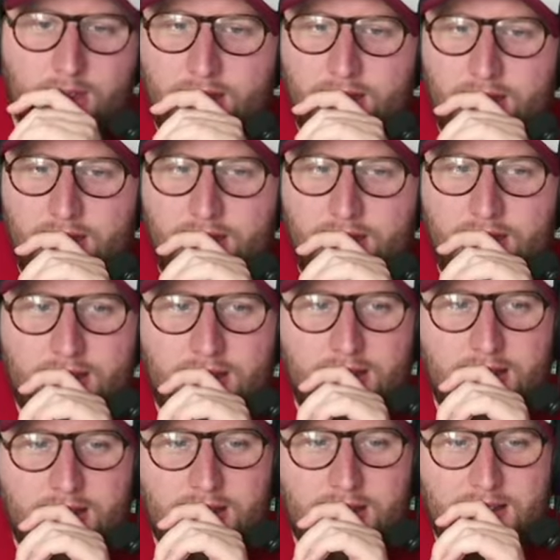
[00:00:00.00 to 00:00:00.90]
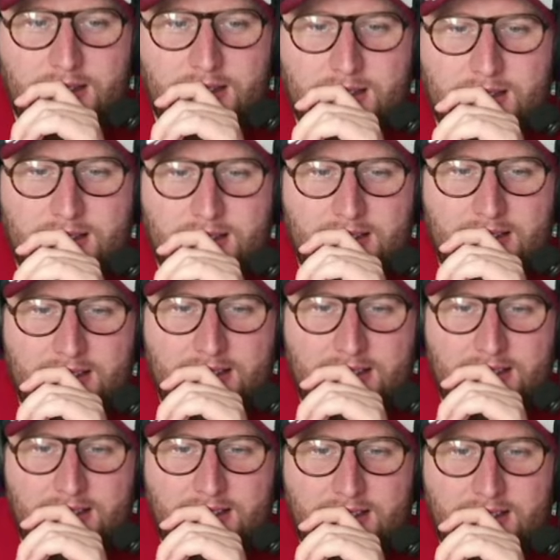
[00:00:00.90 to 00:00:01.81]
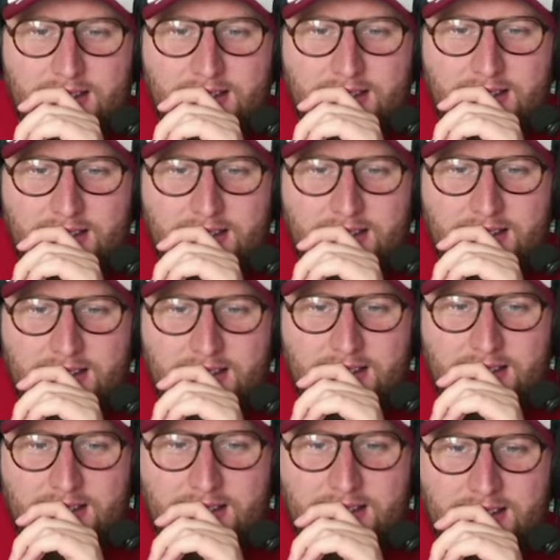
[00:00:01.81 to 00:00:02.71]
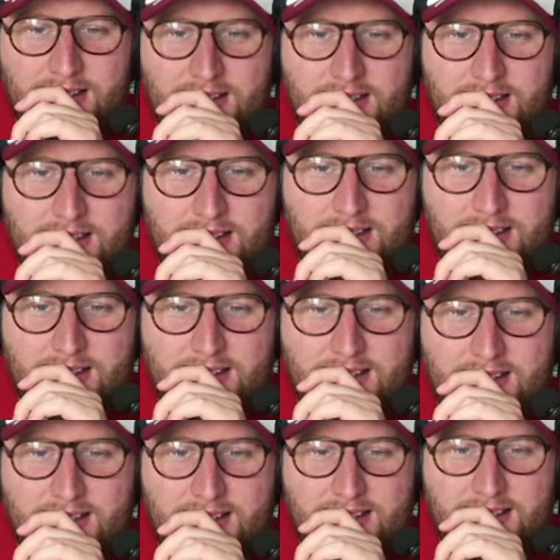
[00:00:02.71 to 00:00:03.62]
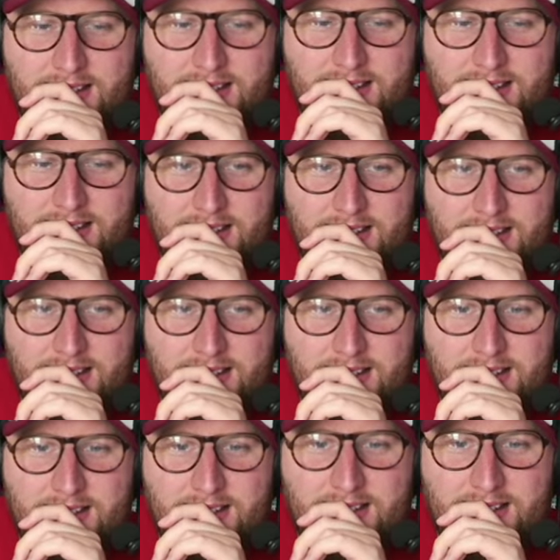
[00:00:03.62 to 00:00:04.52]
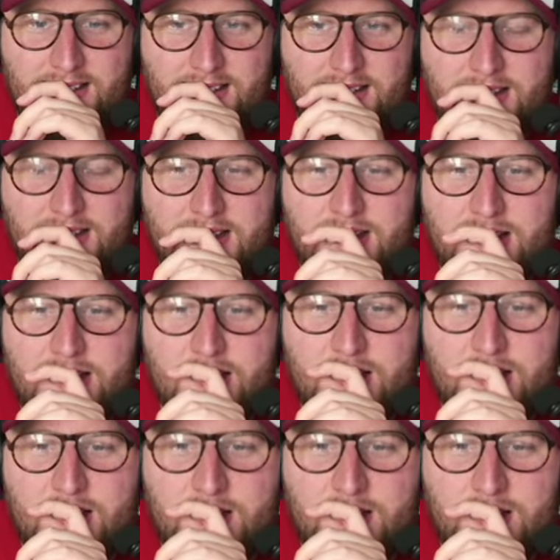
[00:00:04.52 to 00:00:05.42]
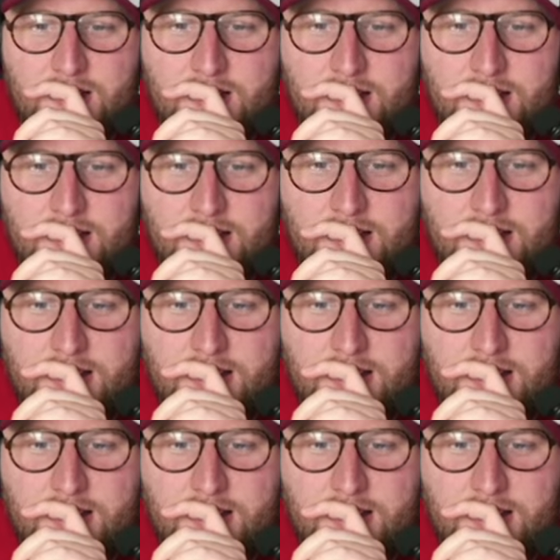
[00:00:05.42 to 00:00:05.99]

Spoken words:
(silent)